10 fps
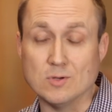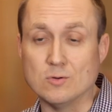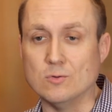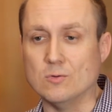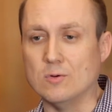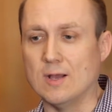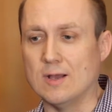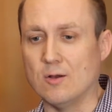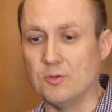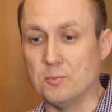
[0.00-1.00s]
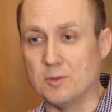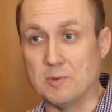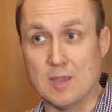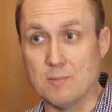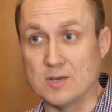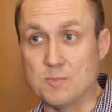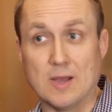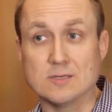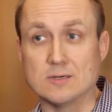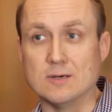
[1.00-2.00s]
who uh, ultimately became my
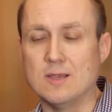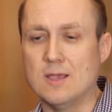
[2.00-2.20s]
sponsor.